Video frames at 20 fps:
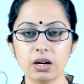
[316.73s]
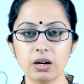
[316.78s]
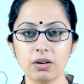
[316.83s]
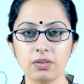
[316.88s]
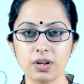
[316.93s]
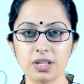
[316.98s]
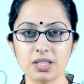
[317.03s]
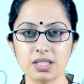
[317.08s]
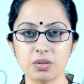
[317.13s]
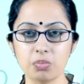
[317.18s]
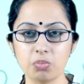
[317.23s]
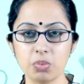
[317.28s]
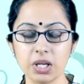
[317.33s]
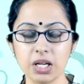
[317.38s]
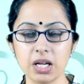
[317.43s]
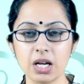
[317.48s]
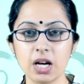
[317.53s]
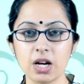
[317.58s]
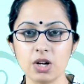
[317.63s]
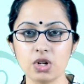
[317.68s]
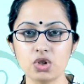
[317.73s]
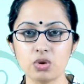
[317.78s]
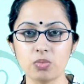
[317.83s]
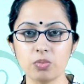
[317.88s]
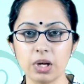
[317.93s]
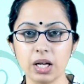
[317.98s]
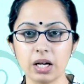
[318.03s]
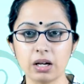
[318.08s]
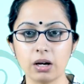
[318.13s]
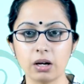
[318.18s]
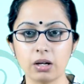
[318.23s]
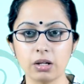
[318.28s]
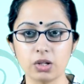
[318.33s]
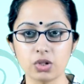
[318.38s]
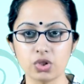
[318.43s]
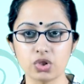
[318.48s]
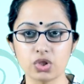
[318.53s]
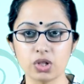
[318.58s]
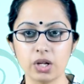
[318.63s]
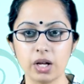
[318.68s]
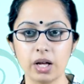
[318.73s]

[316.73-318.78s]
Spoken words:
a recipe to make a dish.